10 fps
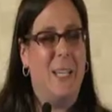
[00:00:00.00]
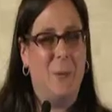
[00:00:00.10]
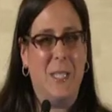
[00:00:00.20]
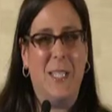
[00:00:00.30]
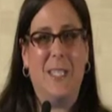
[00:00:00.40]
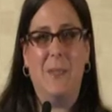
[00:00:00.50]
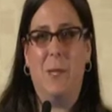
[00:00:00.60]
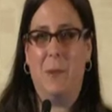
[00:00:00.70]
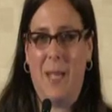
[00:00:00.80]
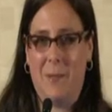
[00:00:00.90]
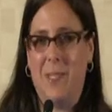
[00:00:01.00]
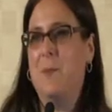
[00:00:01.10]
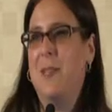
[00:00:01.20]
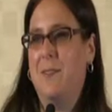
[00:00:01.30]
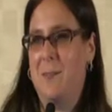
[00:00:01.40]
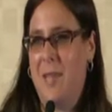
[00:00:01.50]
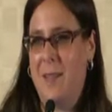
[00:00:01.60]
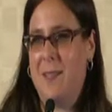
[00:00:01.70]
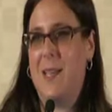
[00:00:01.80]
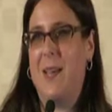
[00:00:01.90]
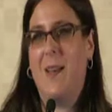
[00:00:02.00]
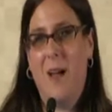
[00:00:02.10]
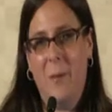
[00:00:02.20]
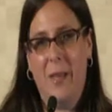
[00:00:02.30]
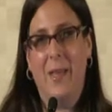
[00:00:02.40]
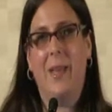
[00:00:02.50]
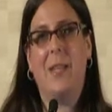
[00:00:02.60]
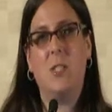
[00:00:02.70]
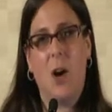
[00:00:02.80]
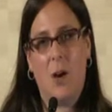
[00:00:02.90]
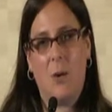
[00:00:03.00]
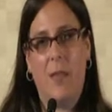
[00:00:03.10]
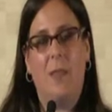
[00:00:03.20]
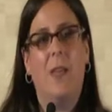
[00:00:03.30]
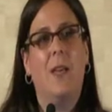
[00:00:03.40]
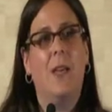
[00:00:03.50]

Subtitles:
it was nice to be able to have somebody from the outside come in and talk with